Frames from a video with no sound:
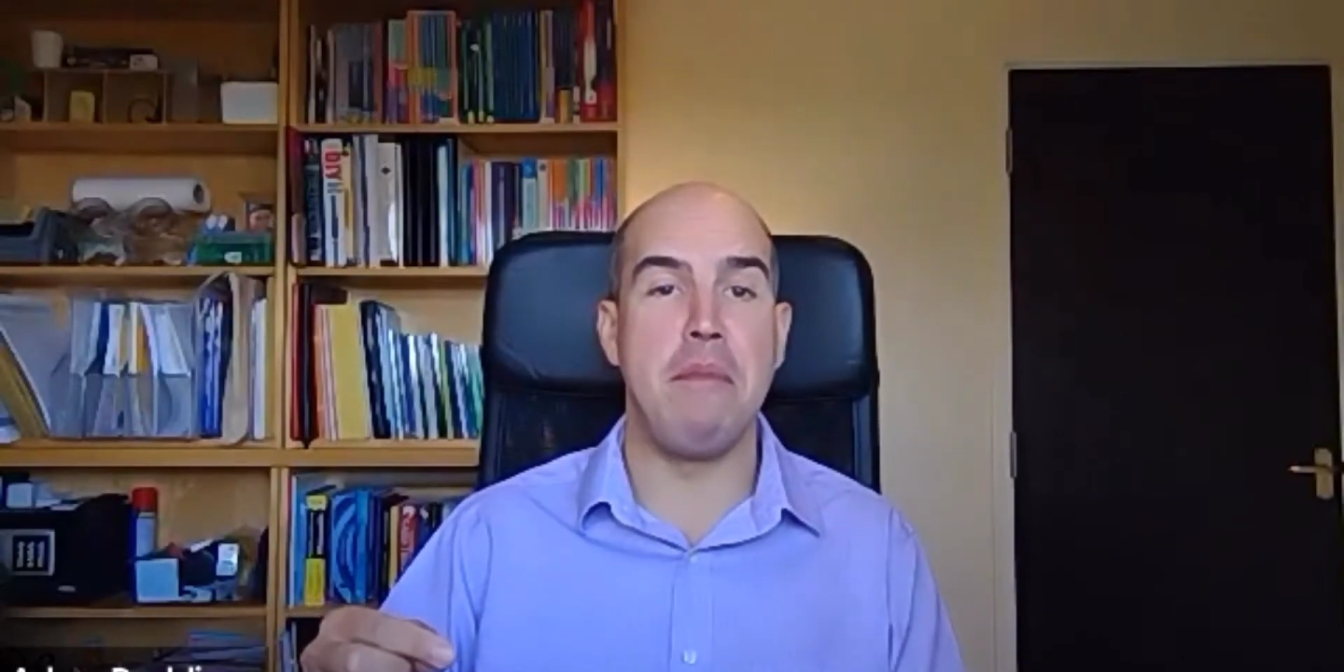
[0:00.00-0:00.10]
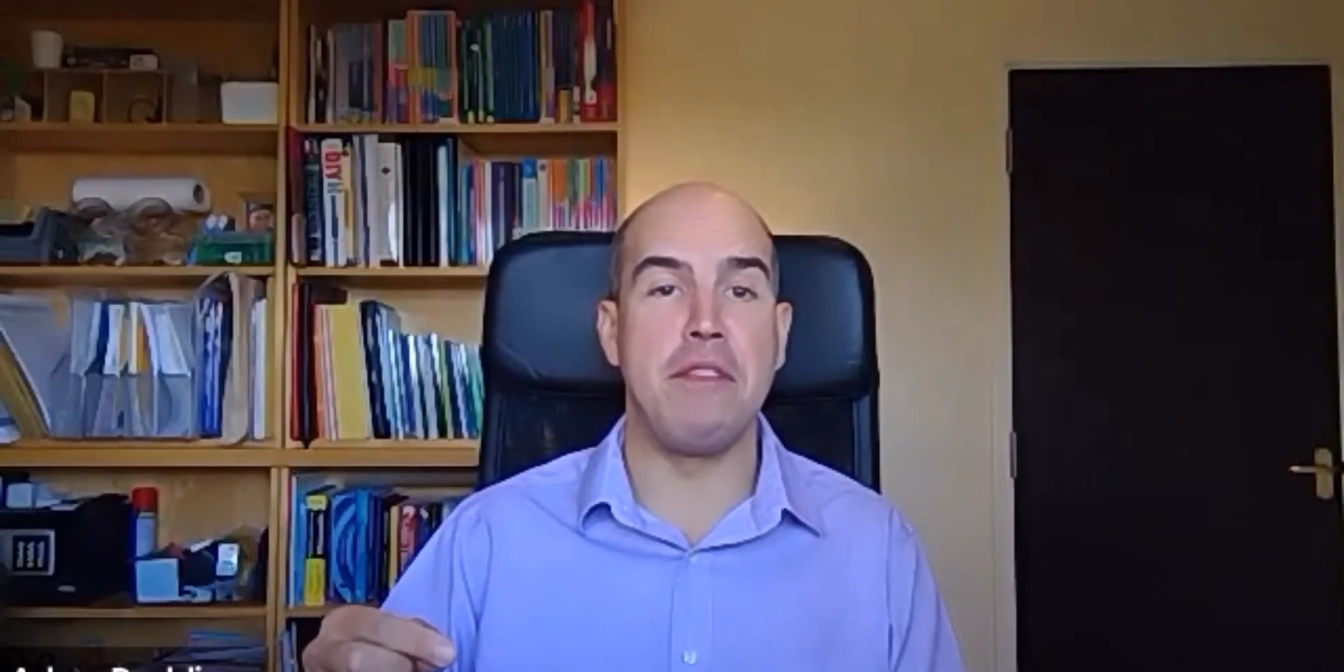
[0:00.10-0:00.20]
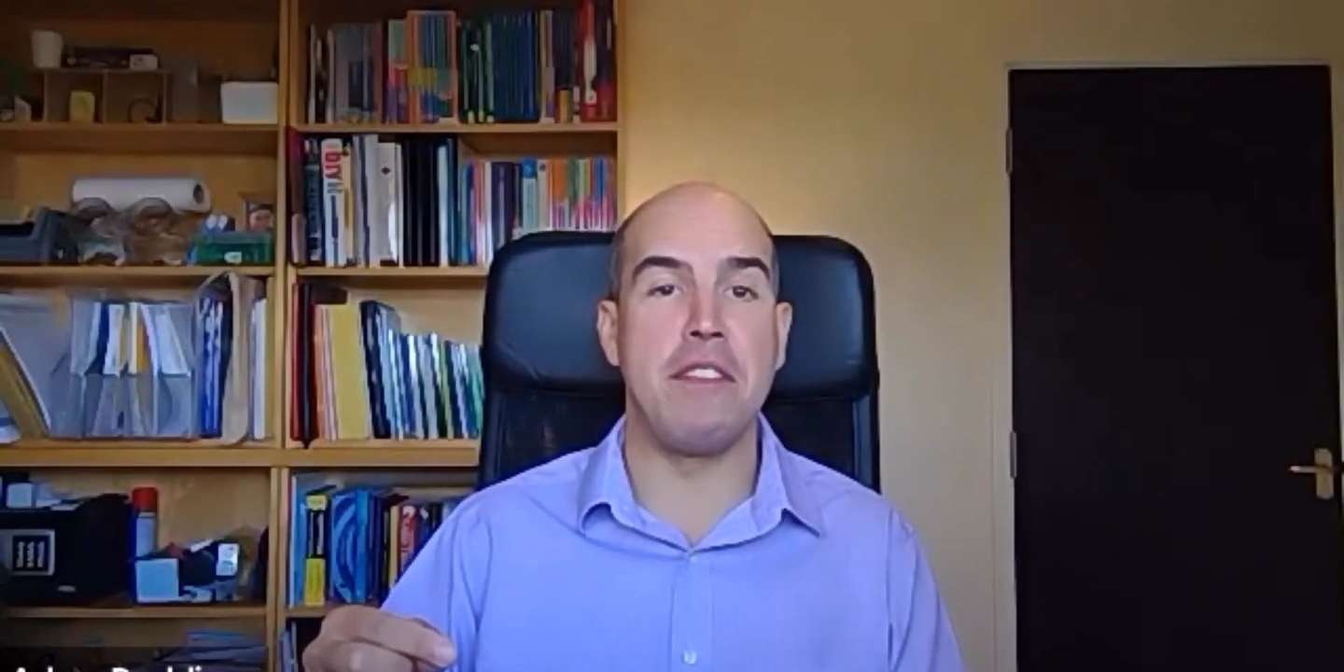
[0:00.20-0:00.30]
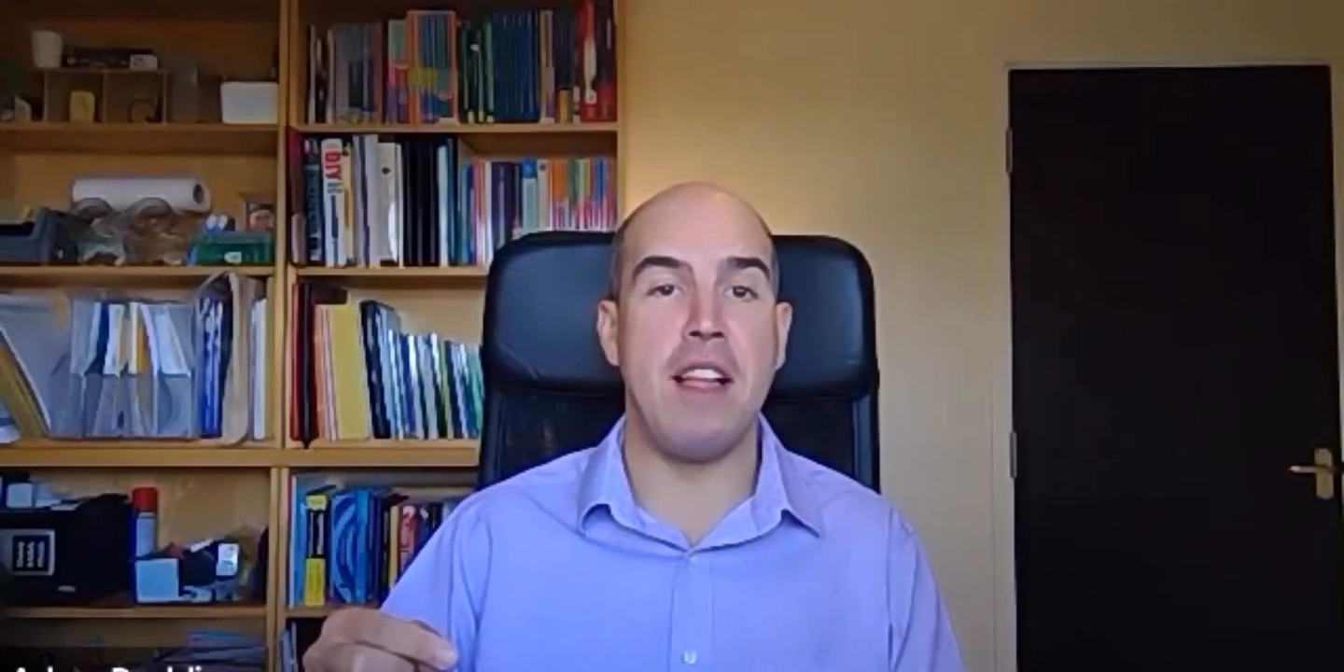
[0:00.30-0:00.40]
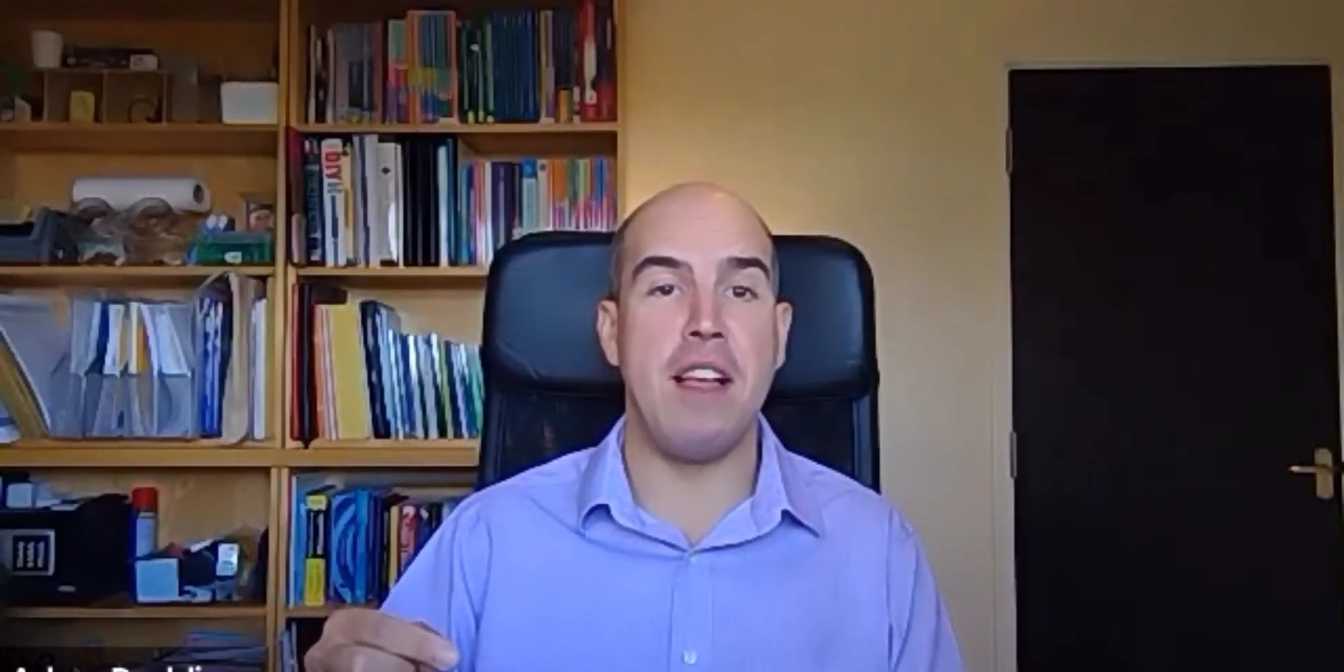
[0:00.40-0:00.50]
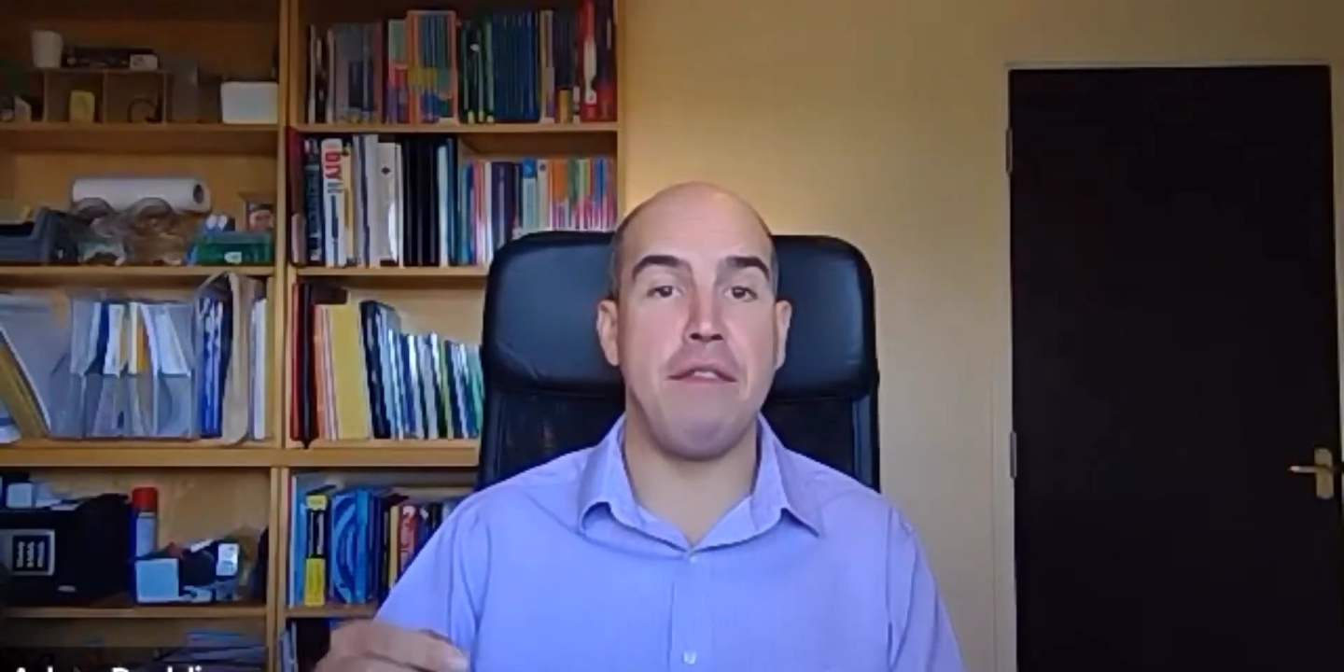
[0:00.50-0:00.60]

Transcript: of staff,